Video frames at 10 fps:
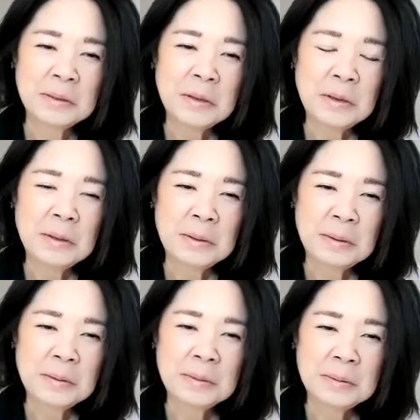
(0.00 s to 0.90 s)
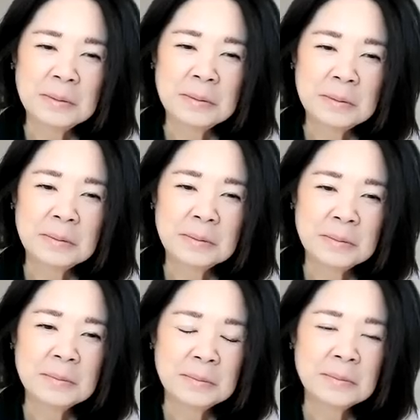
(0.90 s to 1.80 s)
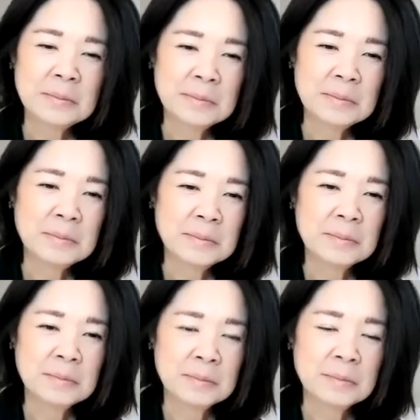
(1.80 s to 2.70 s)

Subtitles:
(not speaking)